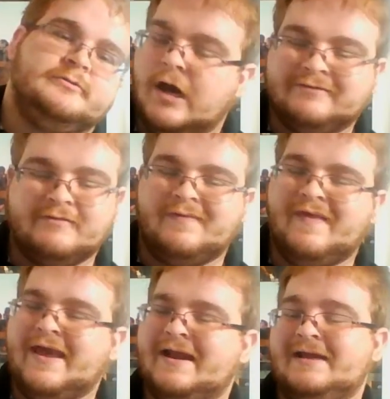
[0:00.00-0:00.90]
Other than
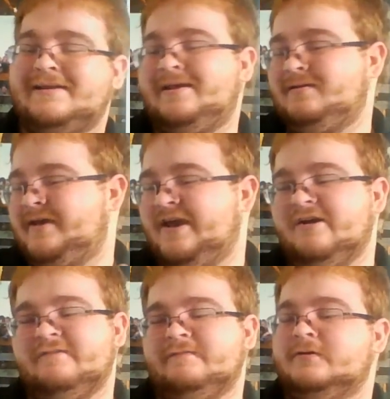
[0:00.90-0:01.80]
that, I didn't
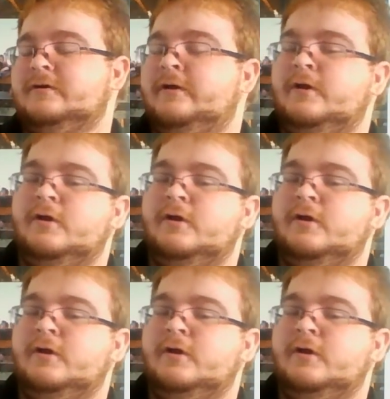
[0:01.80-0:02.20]
care for